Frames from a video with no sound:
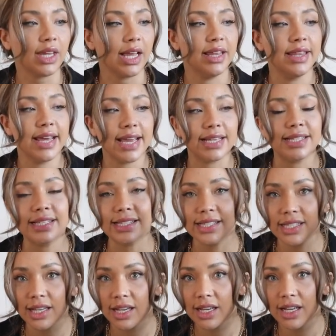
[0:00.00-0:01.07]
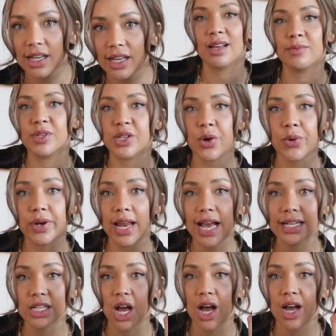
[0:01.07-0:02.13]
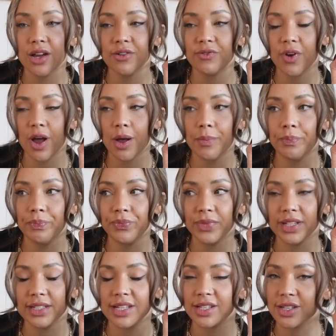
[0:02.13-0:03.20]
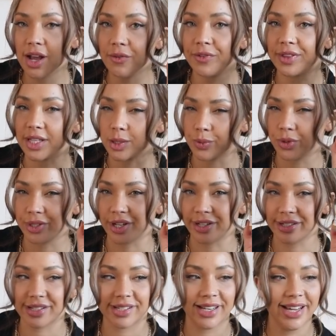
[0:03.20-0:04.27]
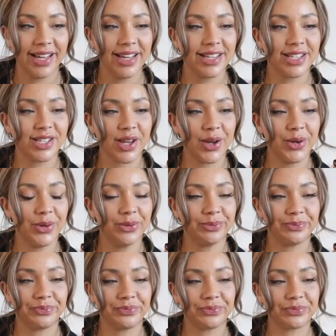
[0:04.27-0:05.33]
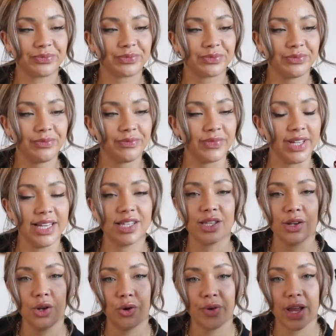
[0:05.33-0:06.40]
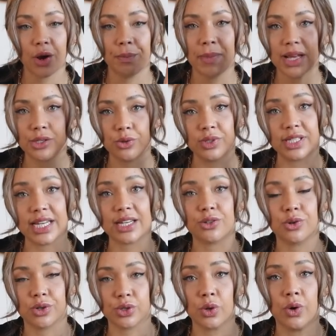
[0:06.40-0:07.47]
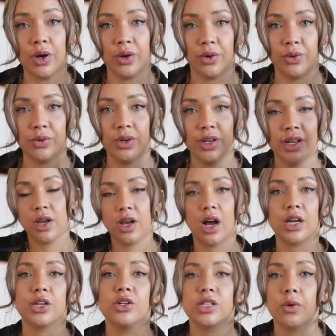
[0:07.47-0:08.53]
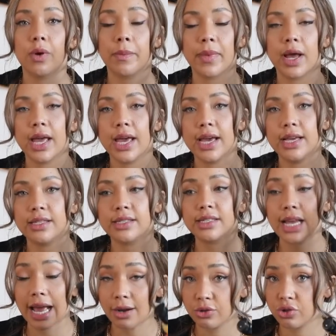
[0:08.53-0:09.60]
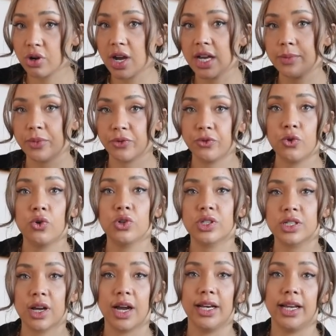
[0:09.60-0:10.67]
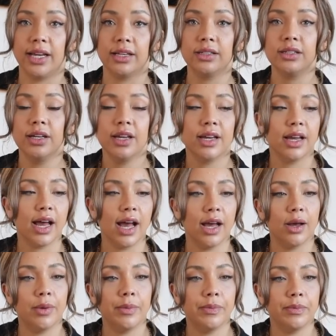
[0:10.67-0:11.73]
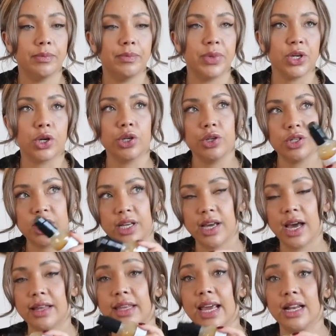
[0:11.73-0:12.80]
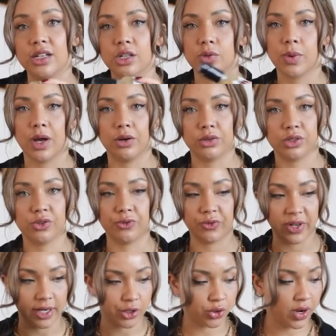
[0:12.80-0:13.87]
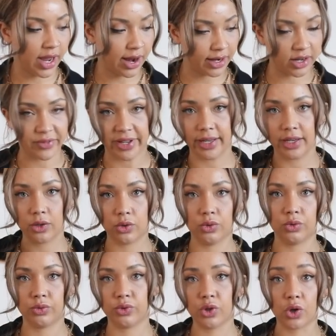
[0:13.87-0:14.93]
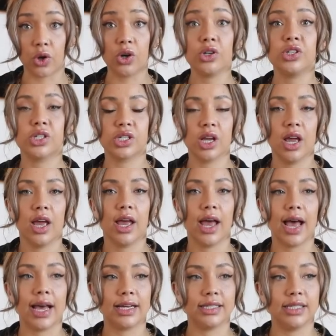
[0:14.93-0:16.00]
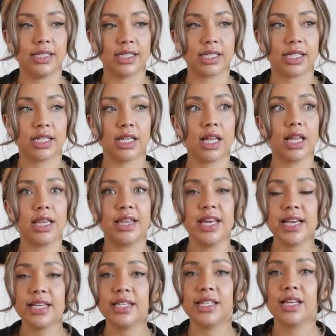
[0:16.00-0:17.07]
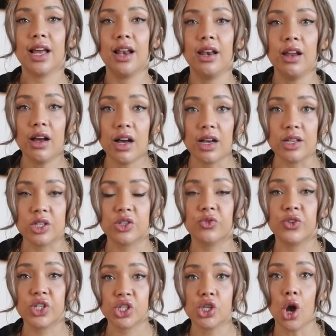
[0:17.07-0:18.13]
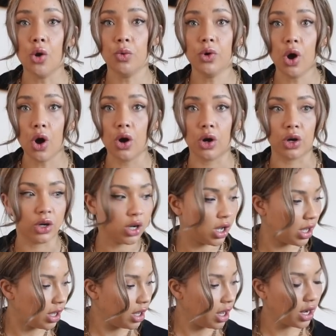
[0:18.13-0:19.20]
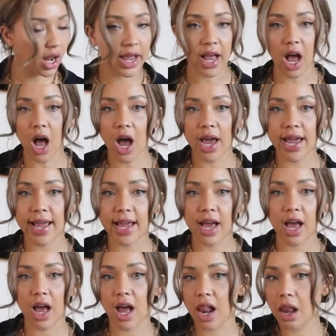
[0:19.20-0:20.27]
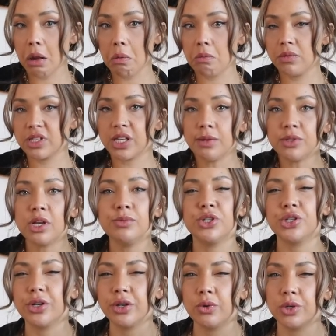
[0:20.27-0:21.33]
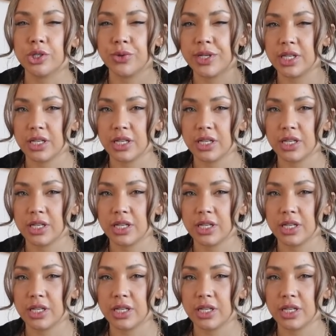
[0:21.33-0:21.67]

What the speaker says: this, I'm so glad I've discovered this product. So it's the L'Oreal Metal Detox Oil. I use it when my hair's towel dried before styling, but you can use it at the end as well to finish your hair, give it a little gloss. And this lasts for so long. Like, I sometimes you don't know